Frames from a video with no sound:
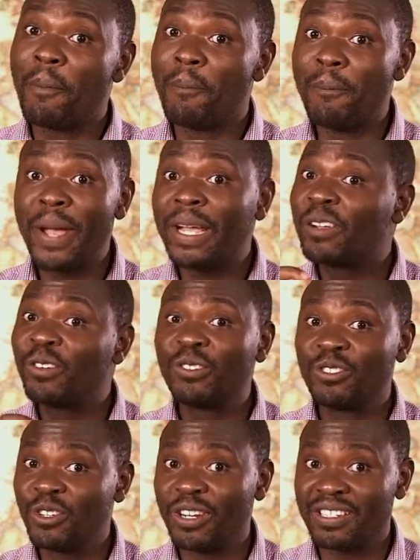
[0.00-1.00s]
Make
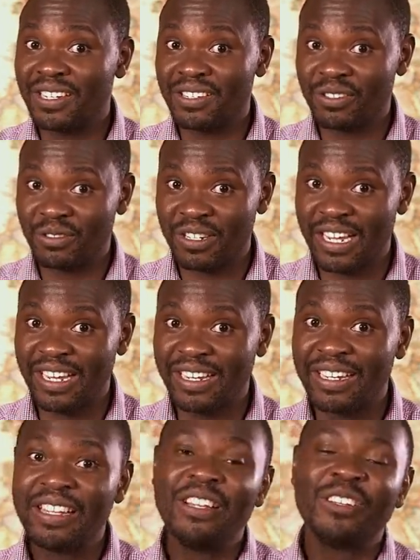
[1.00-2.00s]
good choices today
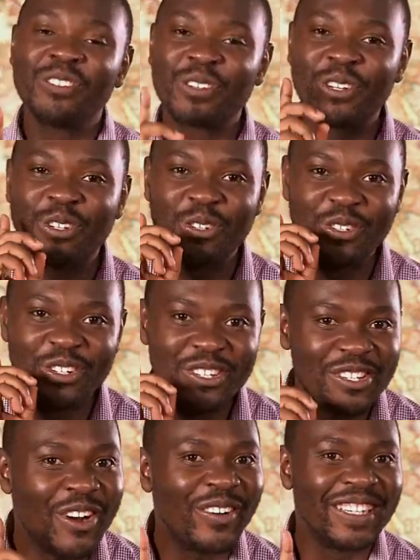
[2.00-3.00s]
so you
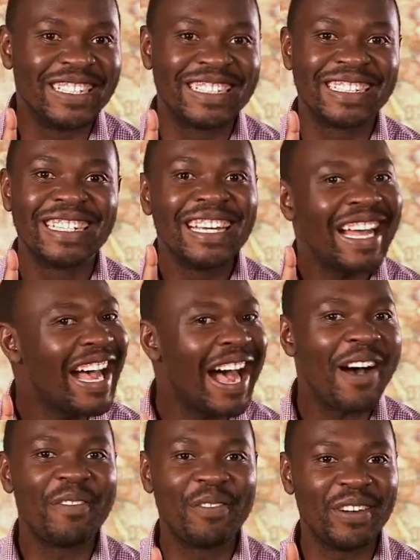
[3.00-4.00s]
don't
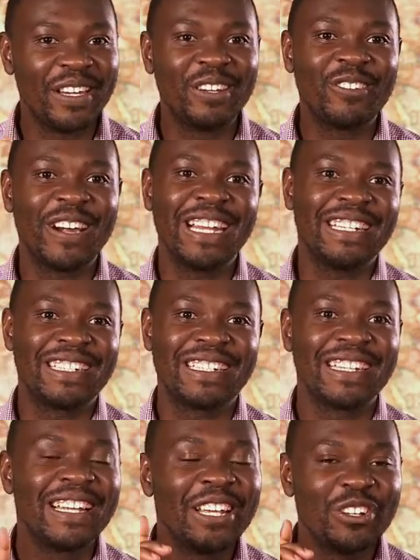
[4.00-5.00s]
have
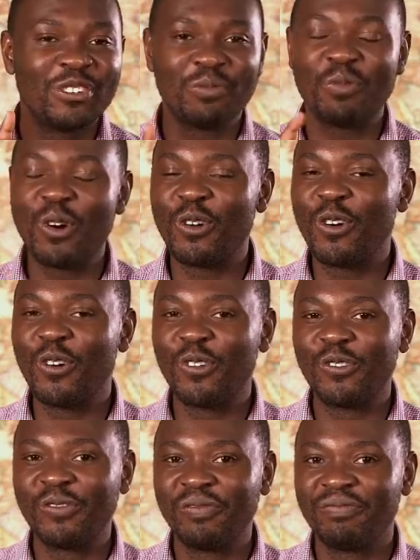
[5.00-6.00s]
regrets tomorrow.
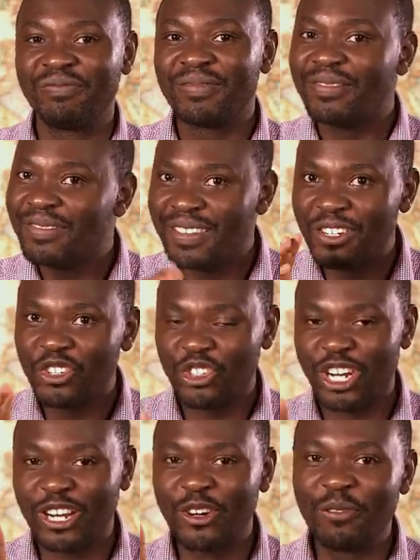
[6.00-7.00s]

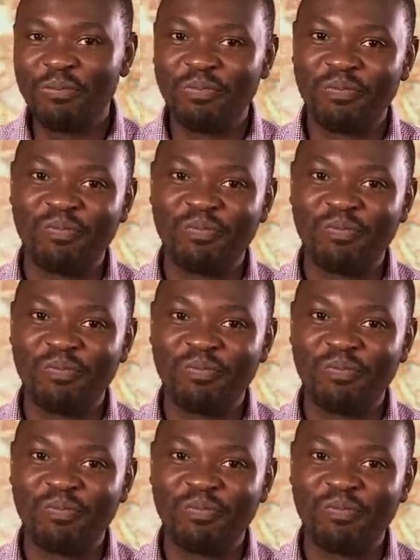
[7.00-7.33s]
Shalom.